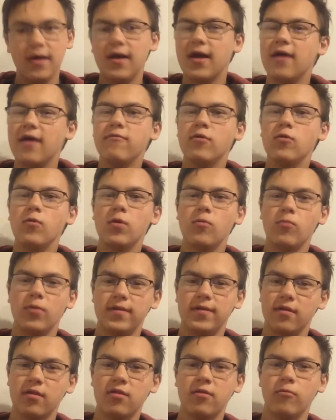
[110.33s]
everyone
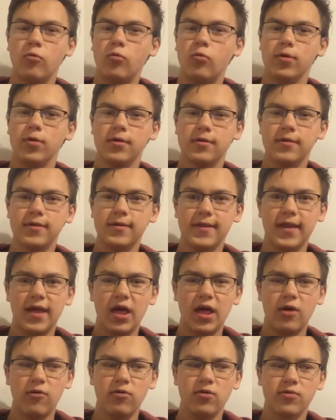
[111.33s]
won the Civil War. Now,
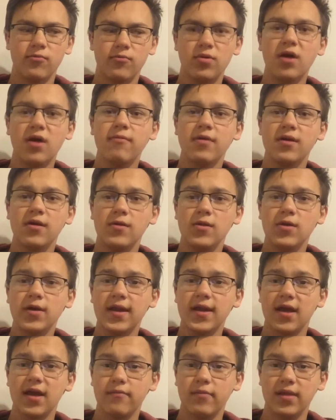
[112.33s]
you're probably all
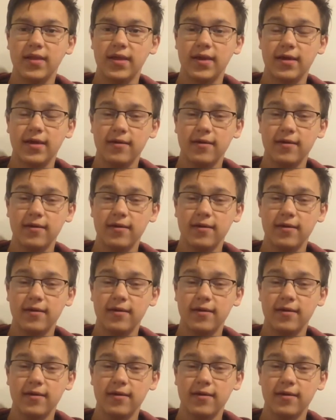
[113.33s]
looking at me like,